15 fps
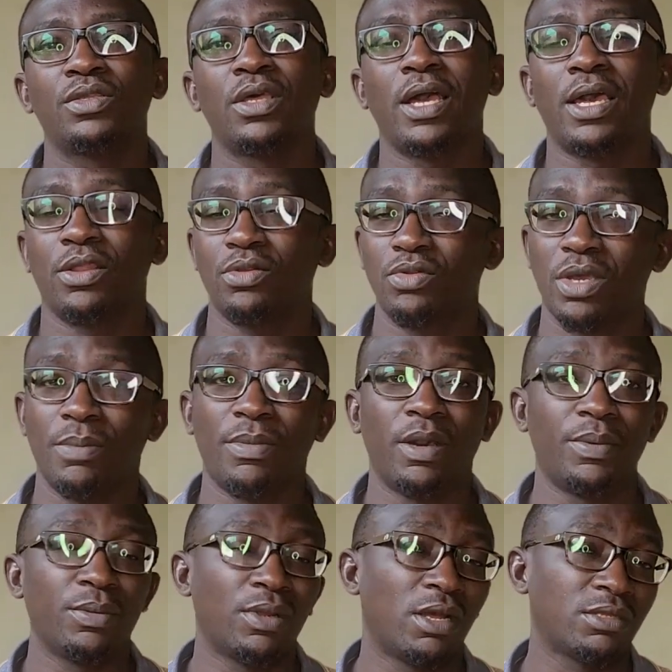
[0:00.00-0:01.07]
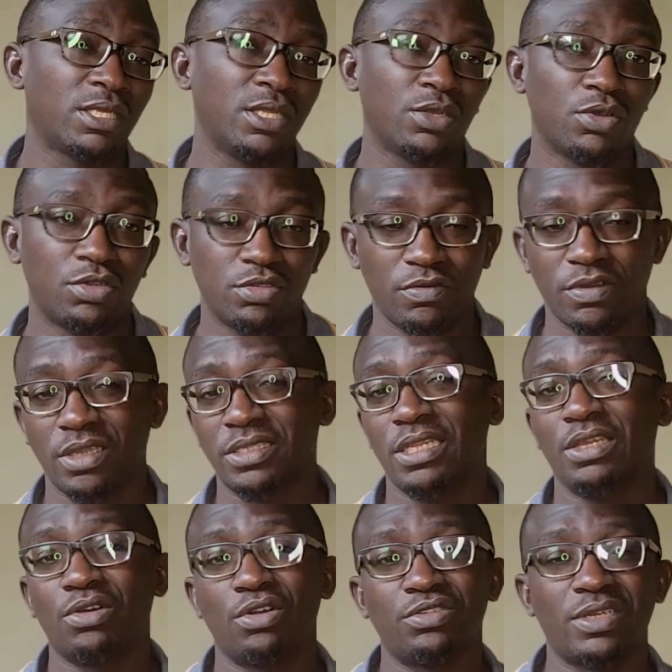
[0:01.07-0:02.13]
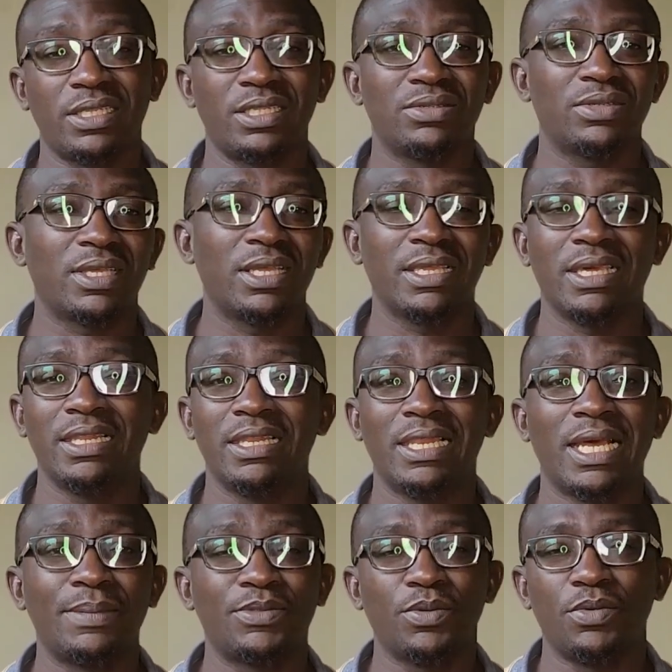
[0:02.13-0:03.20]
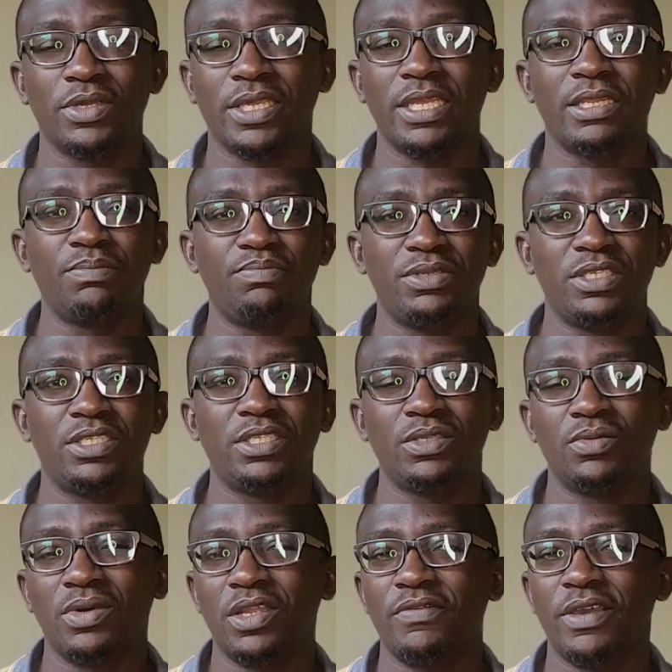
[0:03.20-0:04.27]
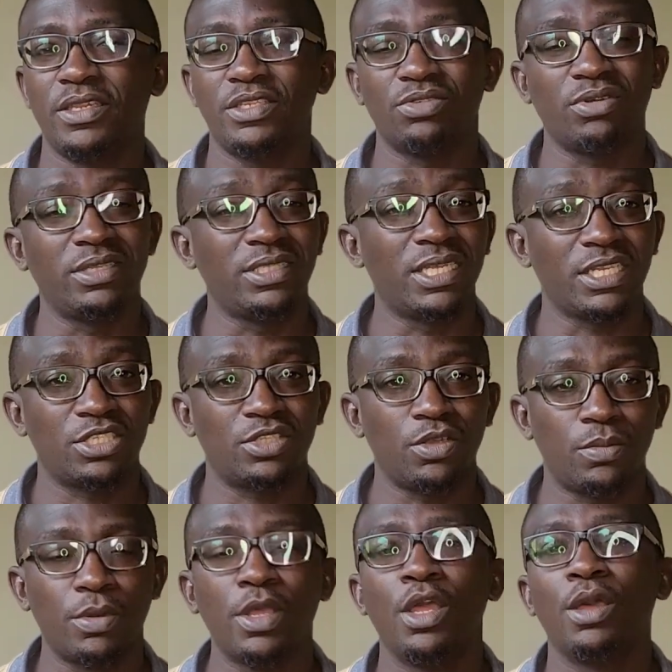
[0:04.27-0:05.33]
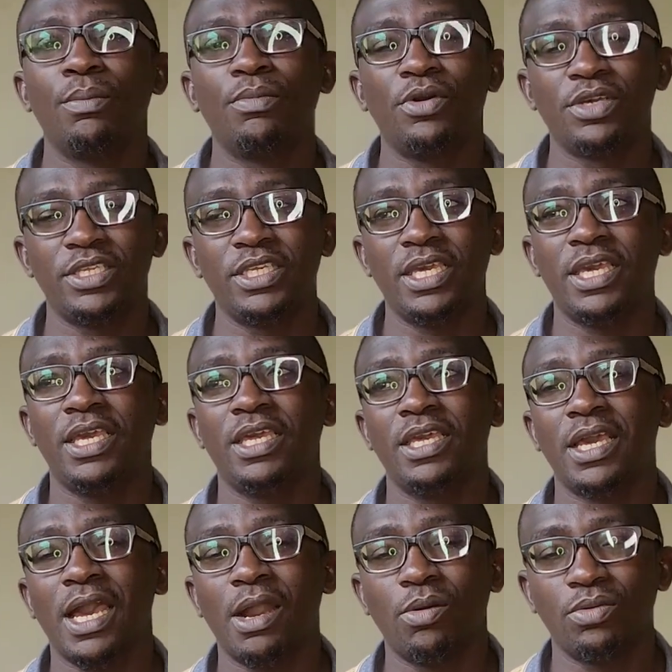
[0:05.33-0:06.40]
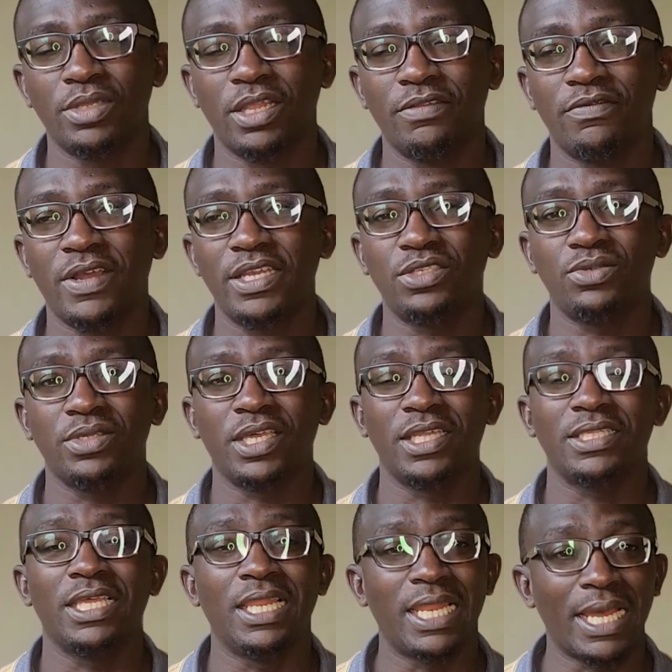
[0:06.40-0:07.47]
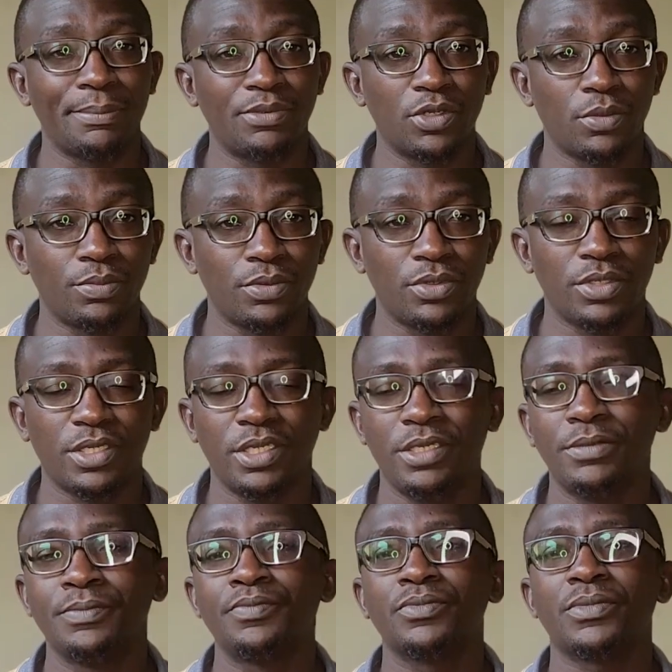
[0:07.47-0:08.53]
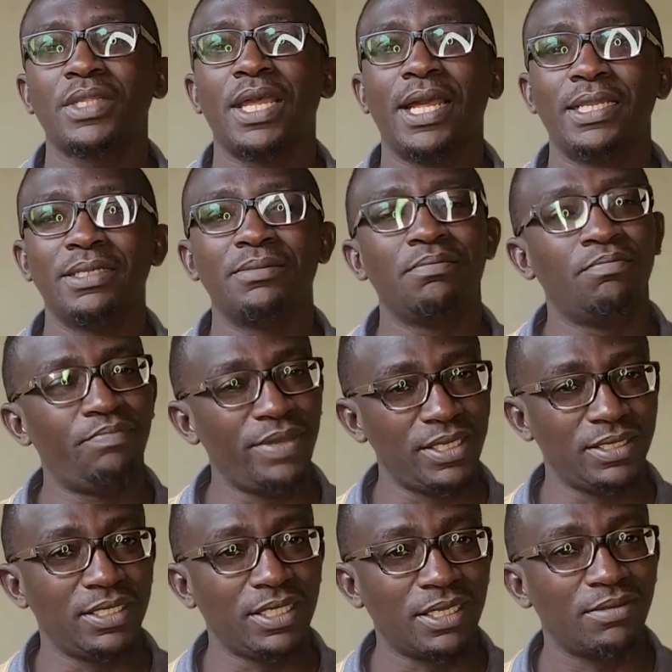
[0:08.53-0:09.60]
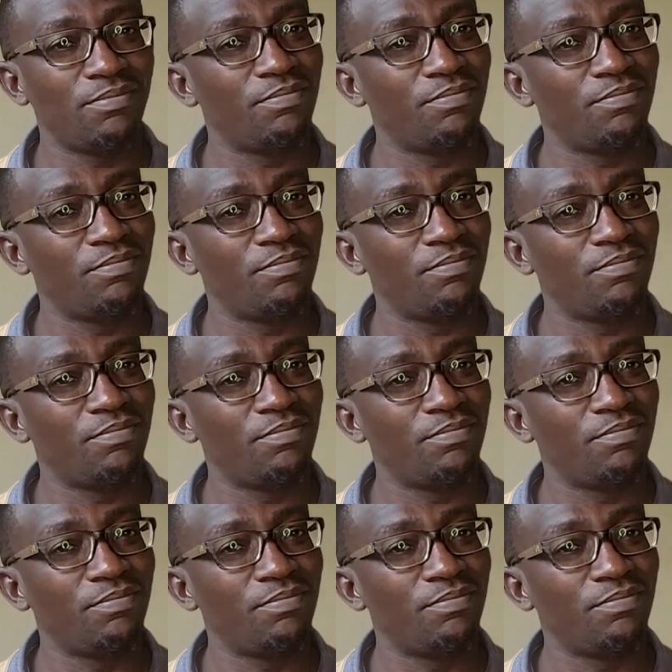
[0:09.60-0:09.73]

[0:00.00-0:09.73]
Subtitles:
I don't know about people outside the country. If you're outside the country, I think you can get a laptop or get a PC, whatever it is, or a desktop. But here, I would advise you get a laptop, okay? And basic